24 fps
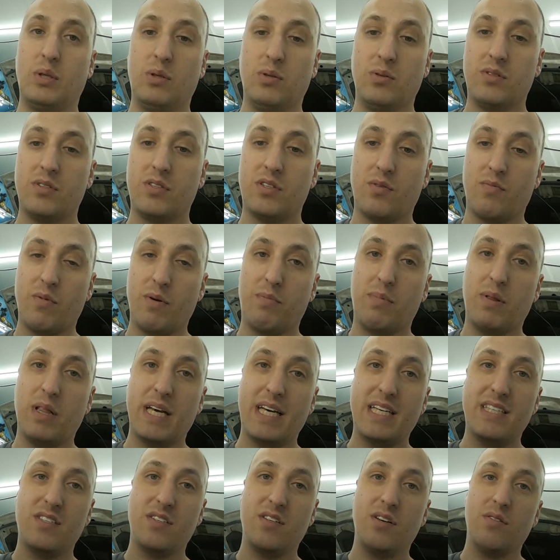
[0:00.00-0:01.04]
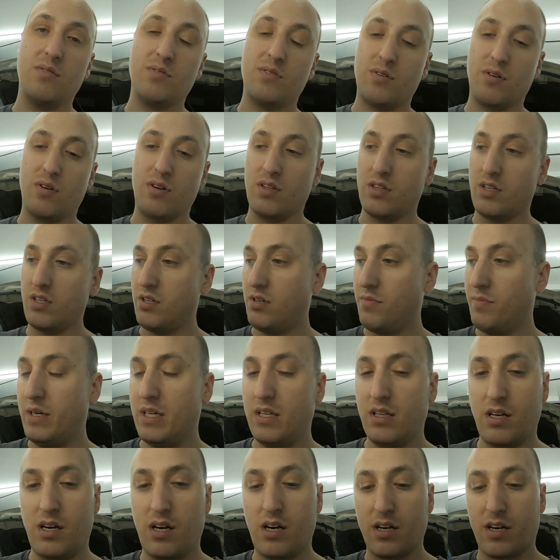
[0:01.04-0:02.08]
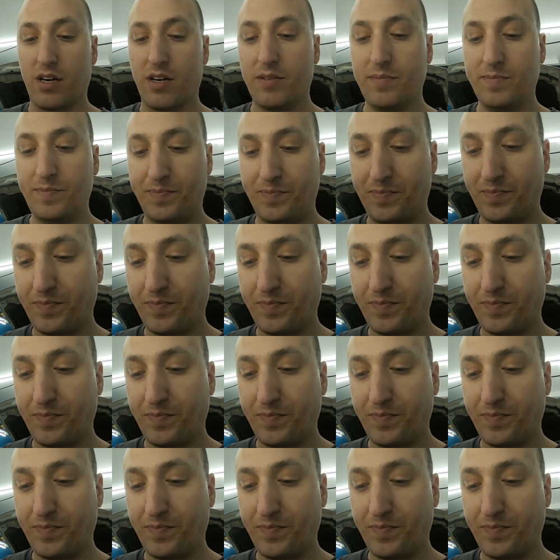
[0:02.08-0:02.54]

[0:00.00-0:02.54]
bolts to replace those. They're a little bit longer,